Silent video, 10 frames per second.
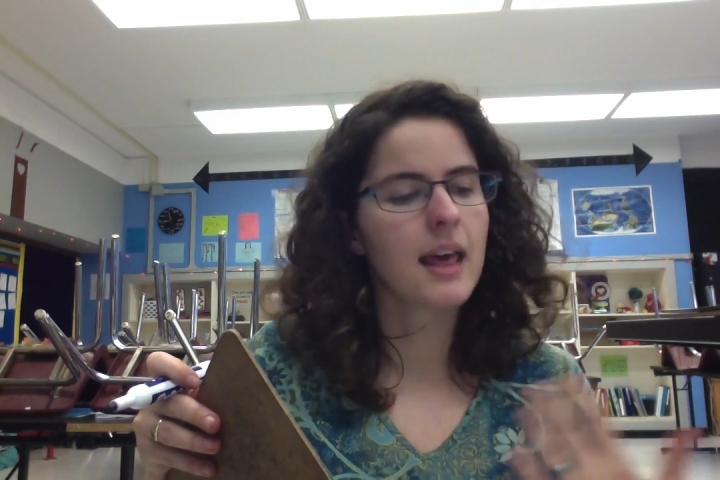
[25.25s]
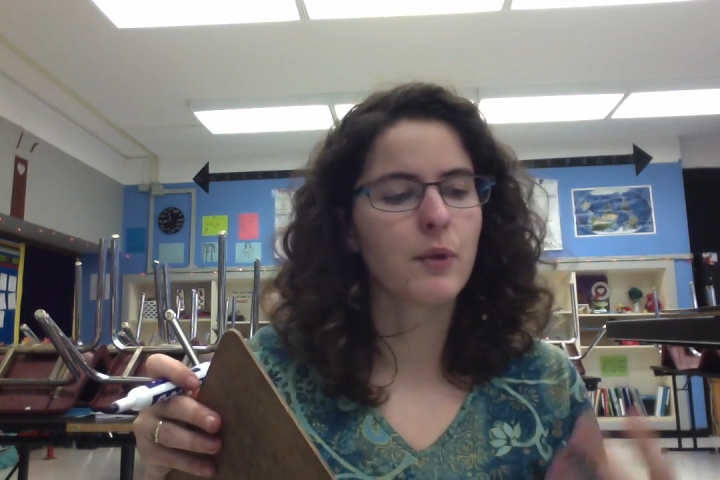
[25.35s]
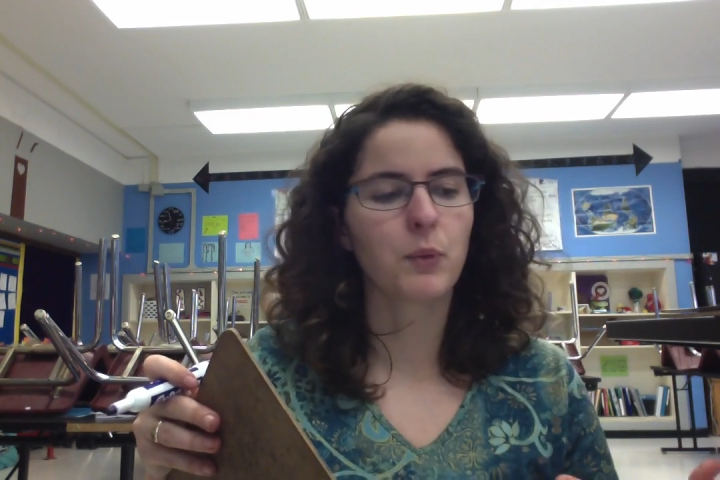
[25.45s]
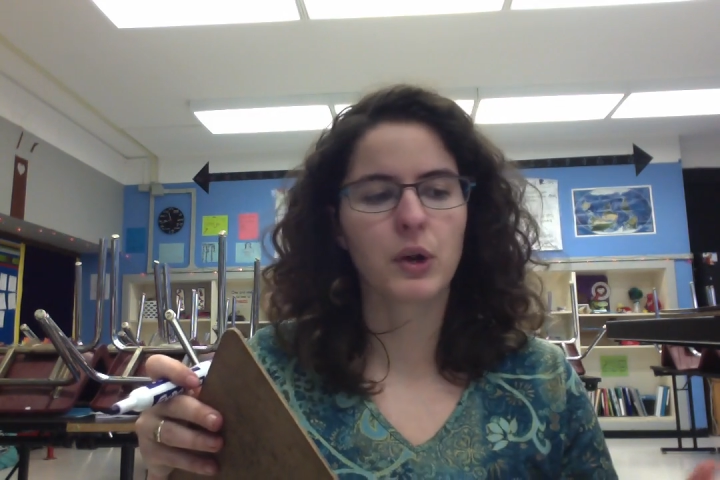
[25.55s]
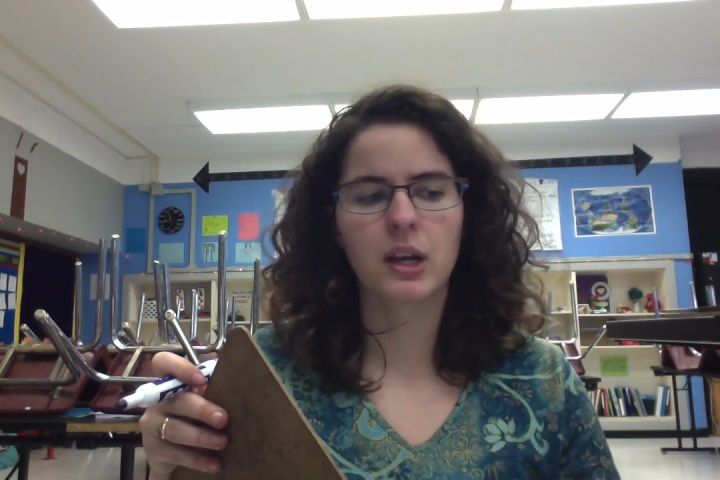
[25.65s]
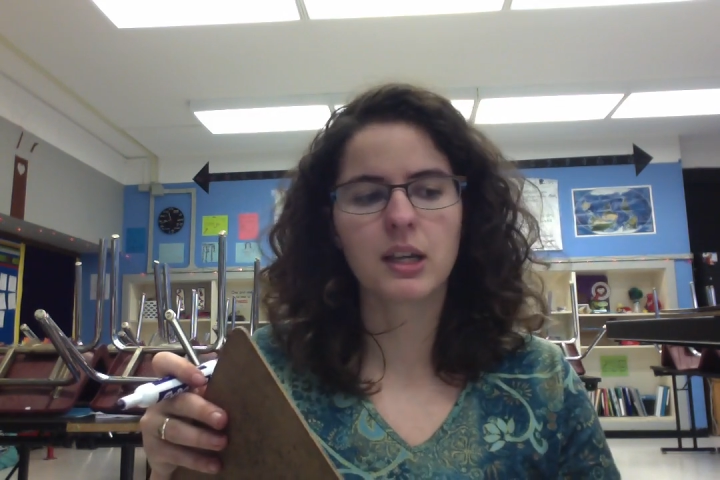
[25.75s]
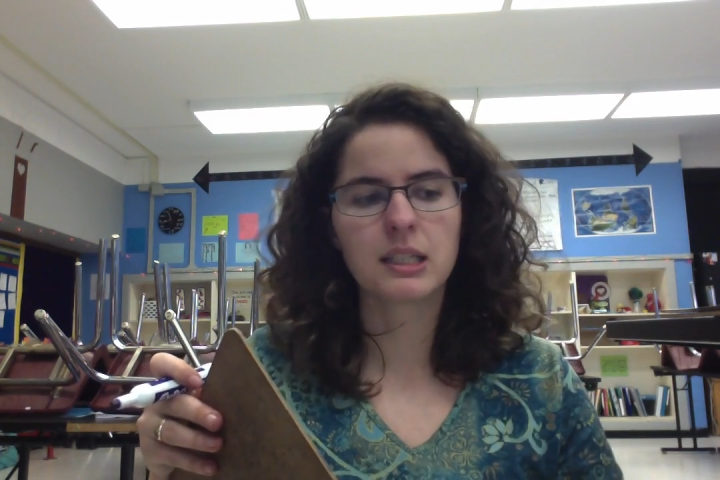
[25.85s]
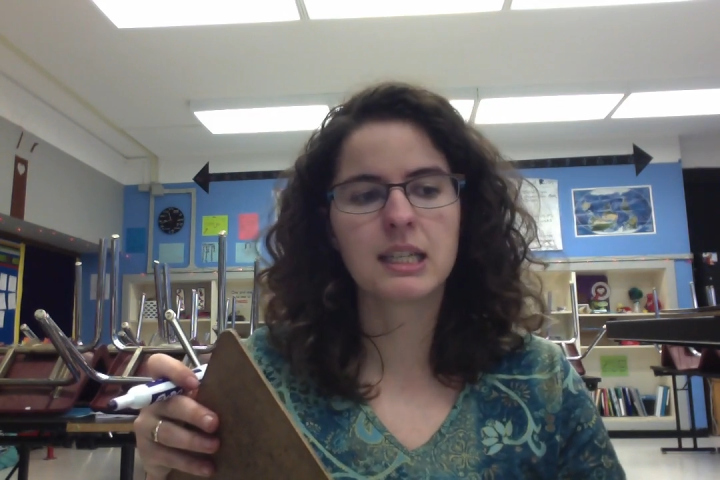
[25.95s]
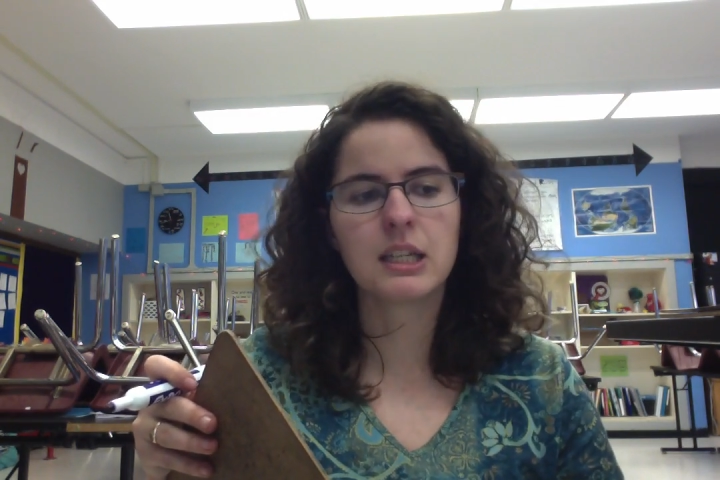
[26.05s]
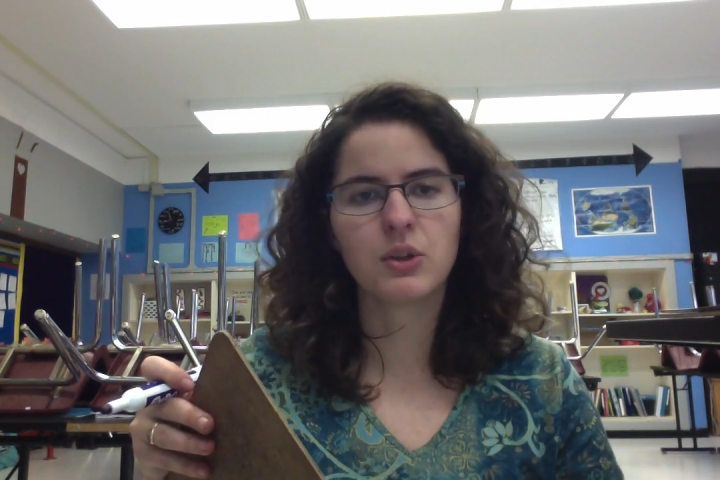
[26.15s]
and then we're going to
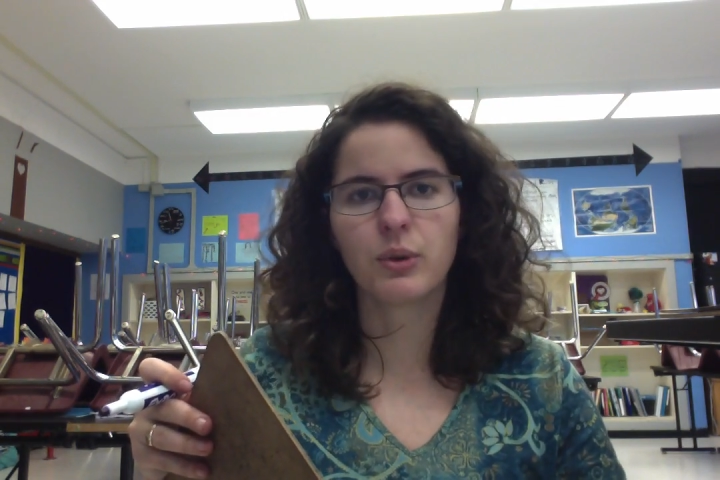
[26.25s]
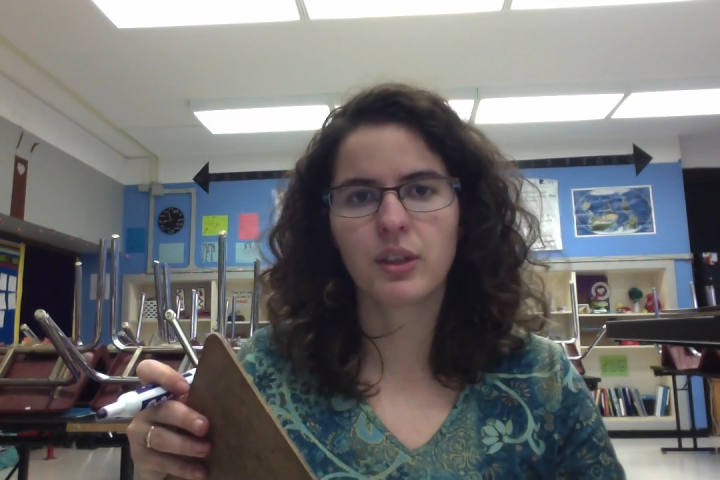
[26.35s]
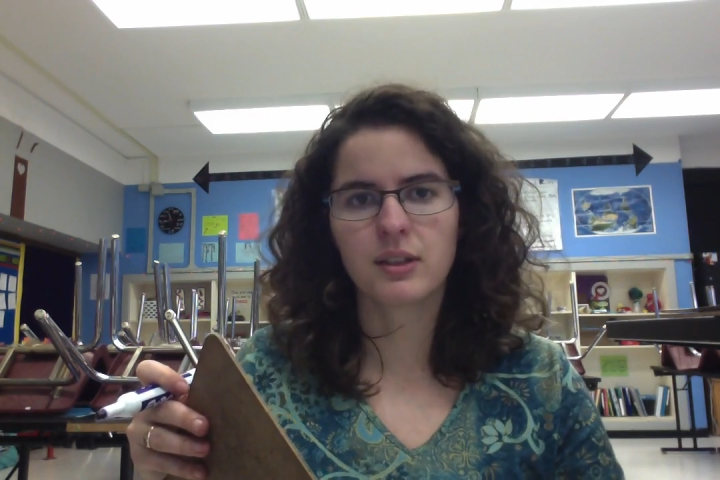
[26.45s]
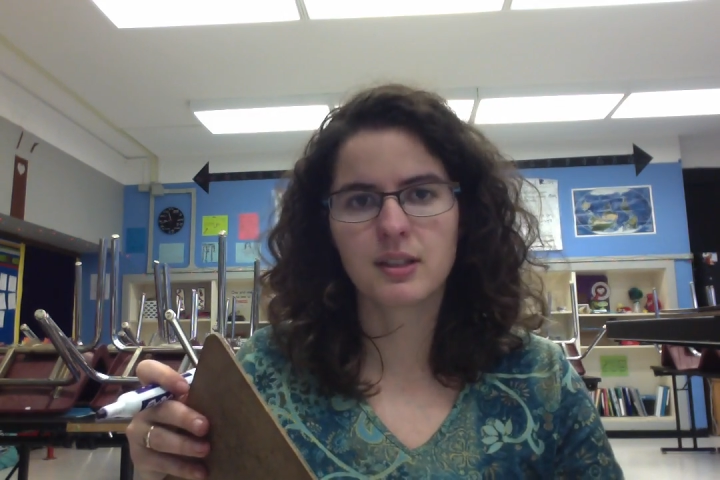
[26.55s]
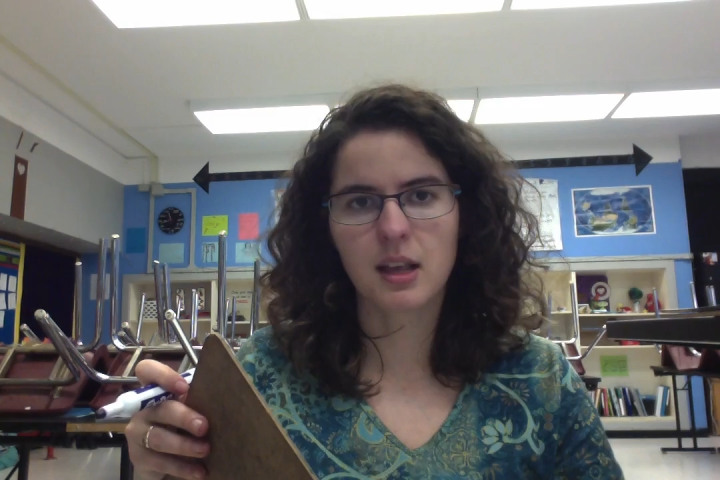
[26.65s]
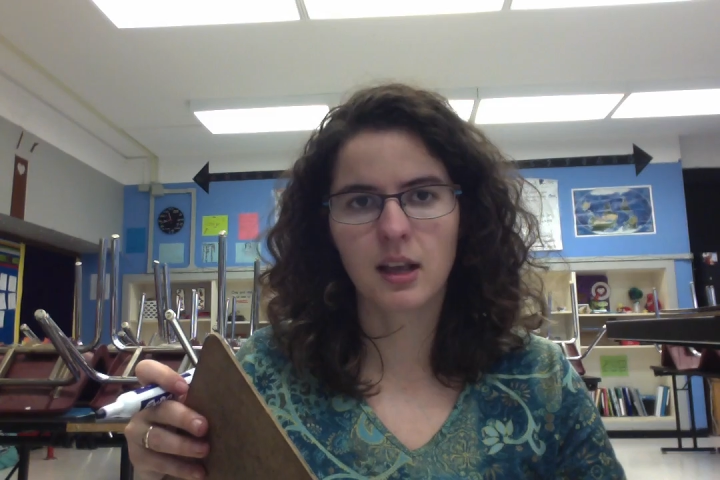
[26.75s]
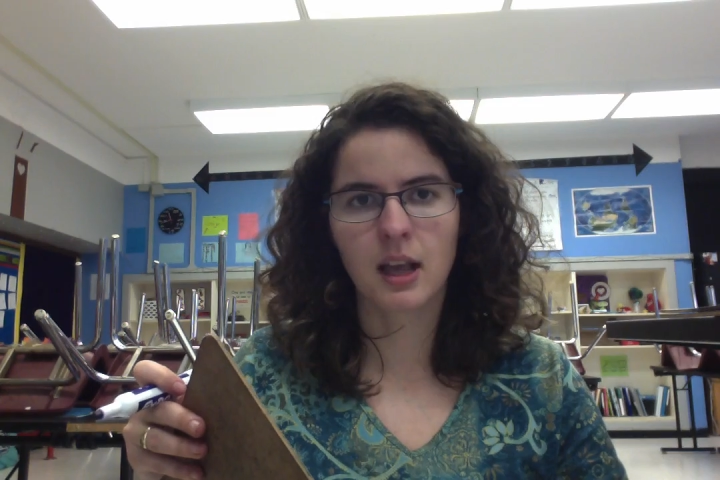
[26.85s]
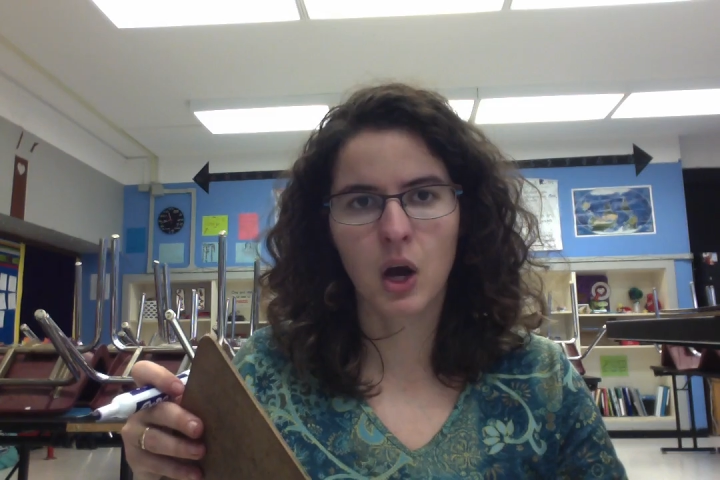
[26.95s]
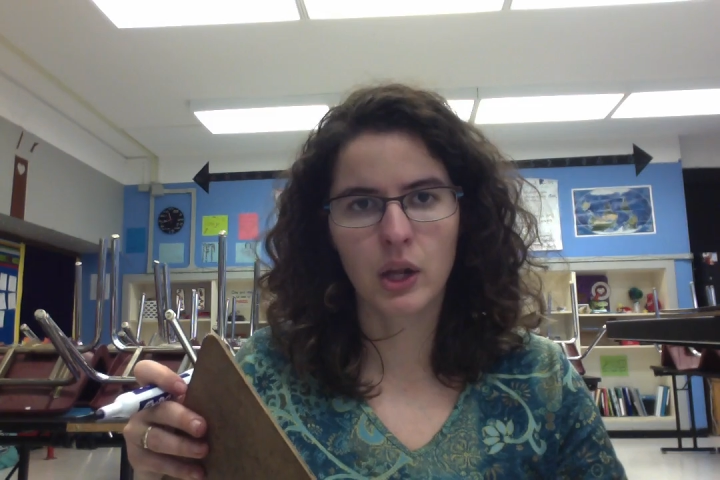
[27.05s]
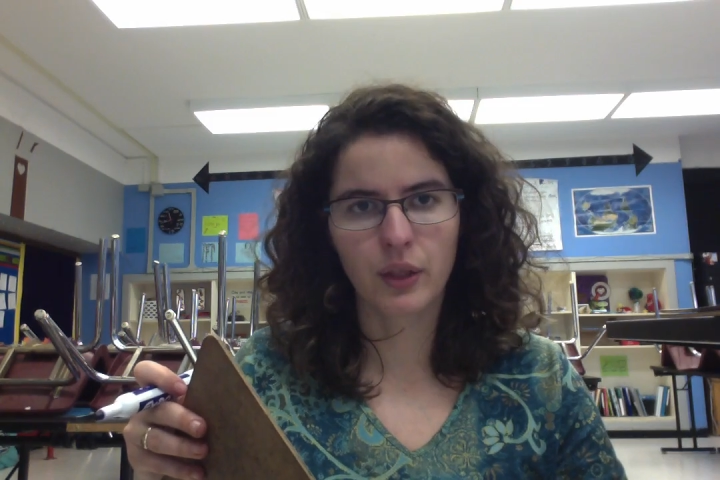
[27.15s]
continue with this
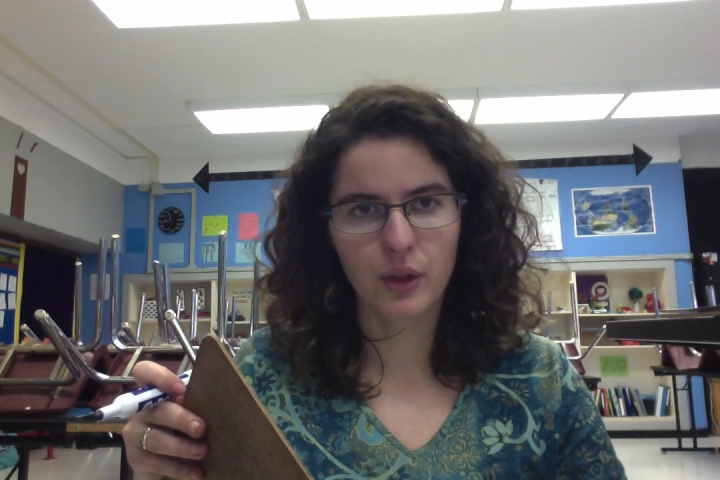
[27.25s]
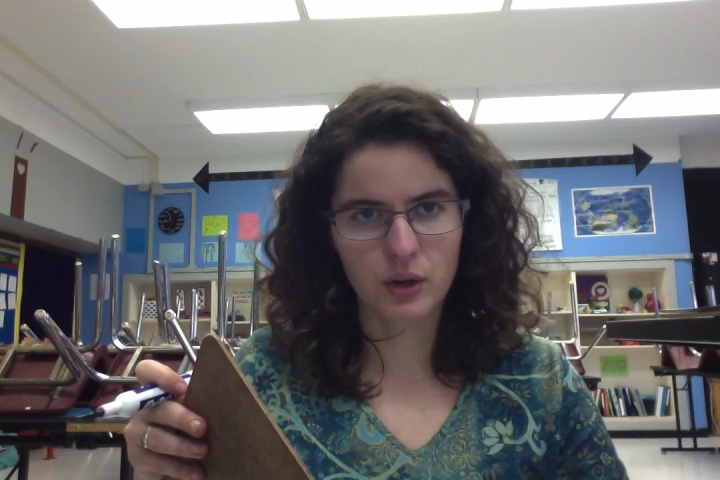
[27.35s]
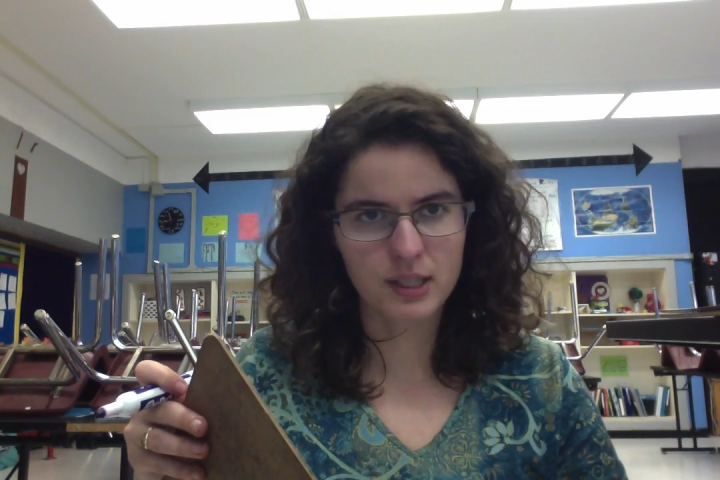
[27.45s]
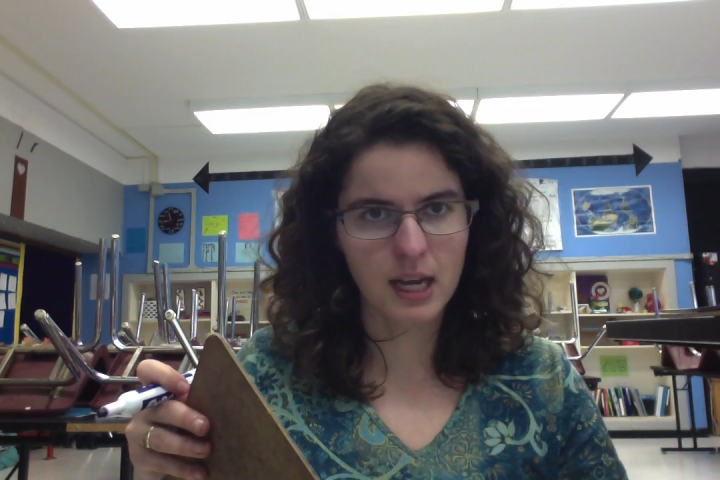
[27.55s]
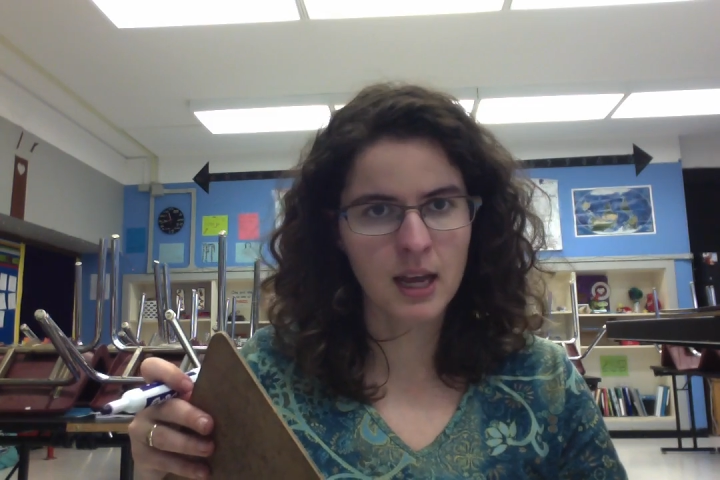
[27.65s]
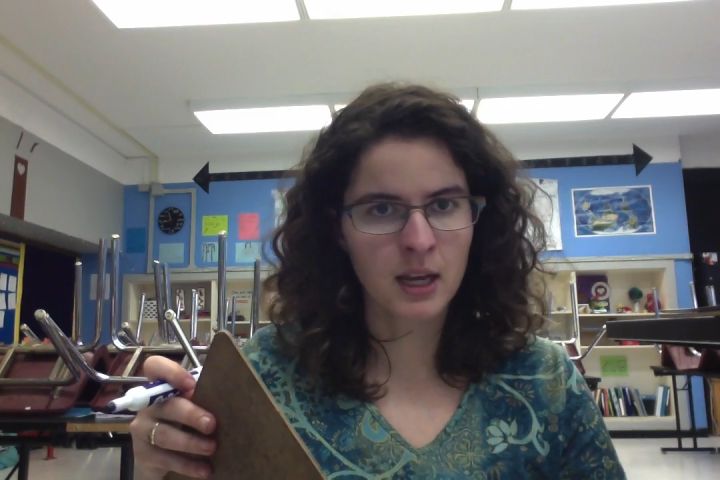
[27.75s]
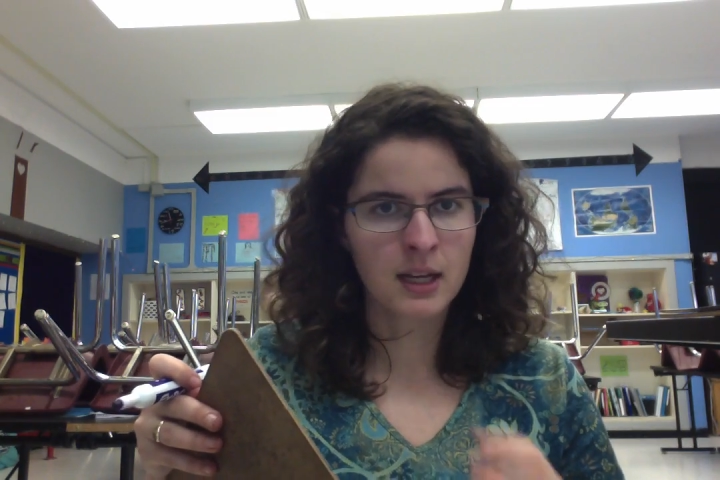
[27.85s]
thinking on Thursday